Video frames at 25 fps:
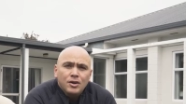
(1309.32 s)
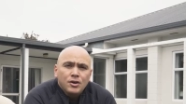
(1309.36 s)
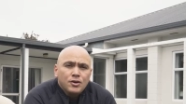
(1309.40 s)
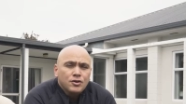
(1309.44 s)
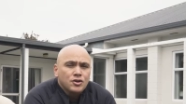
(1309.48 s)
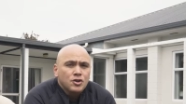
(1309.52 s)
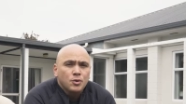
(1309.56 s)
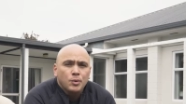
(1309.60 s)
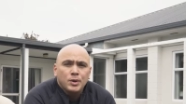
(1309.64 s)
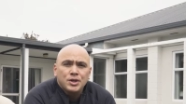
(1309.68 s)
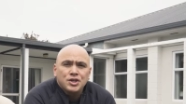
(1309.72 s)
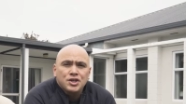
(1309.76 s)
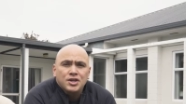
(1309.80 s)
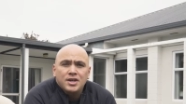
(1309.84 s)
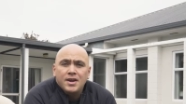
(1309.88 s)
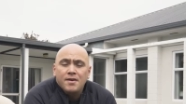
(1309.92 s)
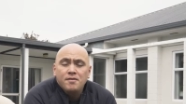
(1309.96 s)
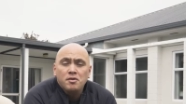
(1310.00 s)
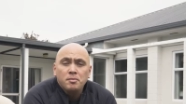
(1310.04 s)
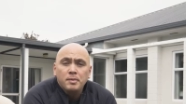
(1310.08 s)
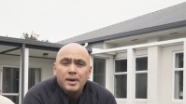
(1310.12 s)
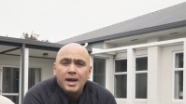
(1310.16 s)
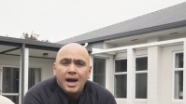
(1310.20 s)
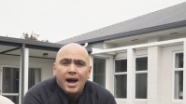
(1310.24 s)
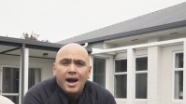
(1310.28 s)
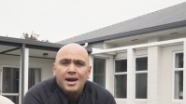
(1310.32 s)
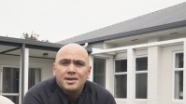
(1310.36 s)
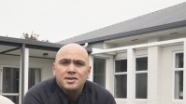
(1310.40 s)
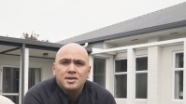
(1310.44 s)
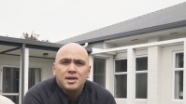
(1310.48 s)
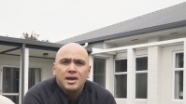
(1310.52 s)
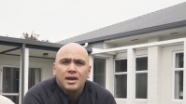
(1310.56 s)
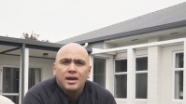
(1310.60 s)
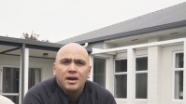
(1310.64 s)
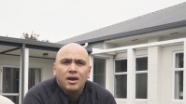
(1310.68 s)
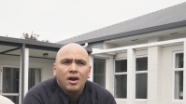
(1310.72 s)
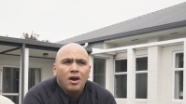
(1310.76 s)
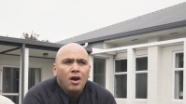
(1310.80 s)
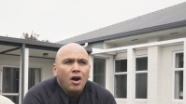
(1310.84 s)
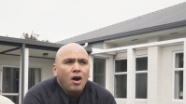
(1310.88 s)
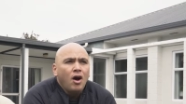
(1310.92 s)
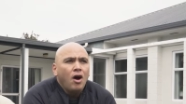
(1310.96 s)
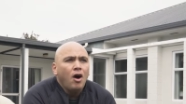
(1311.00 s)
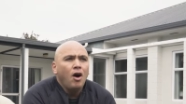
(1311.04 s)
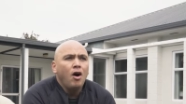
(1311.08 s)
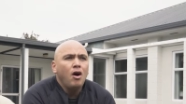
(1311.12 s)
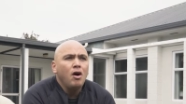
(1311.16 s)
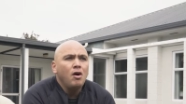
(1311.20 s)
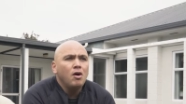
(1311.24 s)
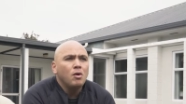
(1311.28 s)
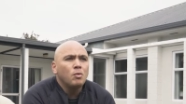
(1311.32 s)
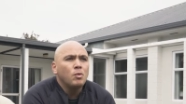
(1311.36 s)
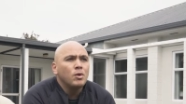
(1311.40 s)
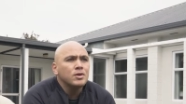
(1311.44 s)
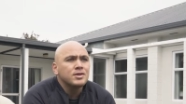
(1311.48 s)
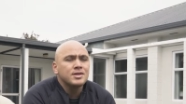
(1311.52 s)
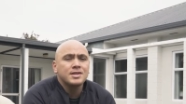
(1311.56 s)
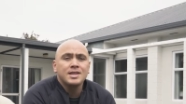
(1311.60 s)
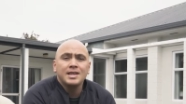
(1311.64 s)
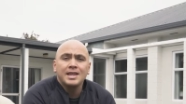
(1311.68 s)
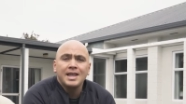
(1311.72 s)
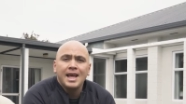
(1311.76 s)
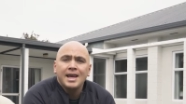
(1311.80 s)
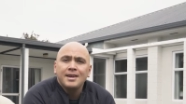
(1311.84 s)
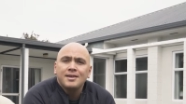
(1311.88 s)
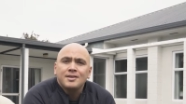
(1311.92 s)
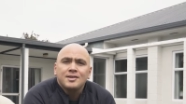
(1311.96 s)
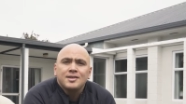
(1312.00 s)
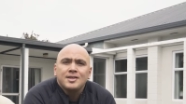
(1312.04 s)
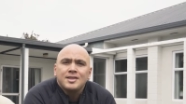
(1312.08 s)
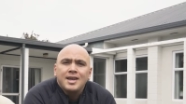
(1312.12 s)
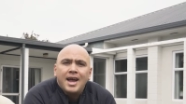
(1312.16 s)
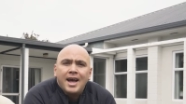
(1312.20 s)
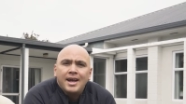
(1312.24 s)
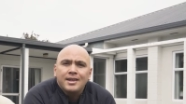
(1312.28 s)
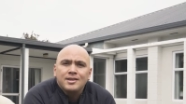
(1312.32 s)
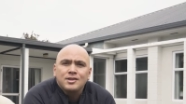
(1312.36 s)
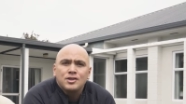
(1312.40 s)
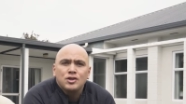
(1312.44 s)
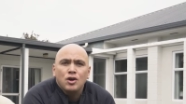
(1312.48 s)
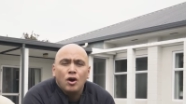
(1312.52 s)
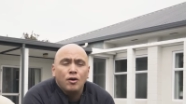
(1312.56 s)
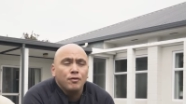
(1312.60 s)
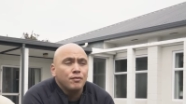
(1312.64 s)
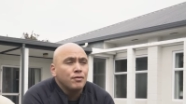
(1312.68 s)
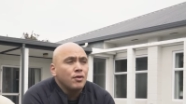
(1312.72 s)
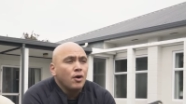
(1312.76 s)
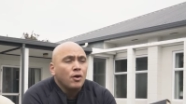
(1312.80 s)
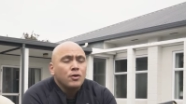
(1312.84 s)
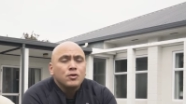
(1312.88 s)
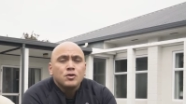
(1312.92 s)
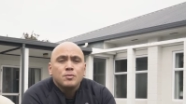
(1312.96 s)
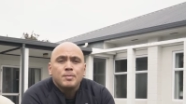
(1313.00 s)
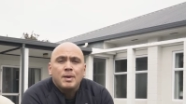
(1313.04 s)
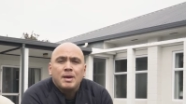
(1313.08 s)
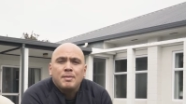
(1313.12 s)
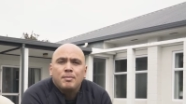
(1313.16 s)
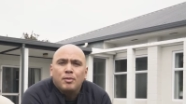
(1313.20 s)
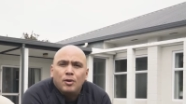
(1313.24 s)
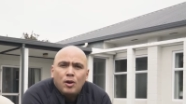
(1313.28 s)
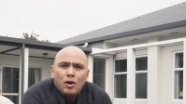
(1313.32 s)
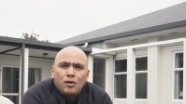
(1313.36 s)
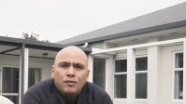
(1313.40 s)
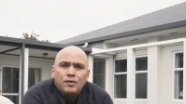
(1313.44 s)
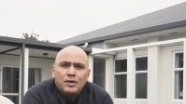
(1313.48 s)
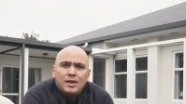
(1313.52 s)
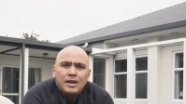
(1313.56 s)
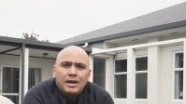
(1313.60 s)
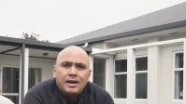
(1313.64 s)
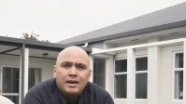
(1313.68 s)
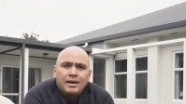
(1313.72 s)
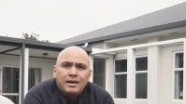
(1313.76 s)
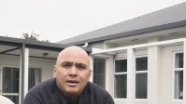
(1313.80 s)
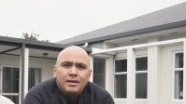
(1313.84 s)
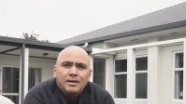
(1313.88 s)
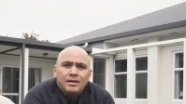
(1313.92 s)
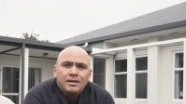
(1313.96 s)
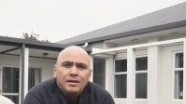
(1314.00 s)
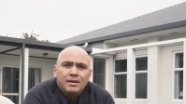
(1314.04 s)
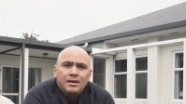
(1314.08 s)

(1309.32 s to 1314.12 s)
So we should never be asking, Oh, what's the latest stats of those people over there?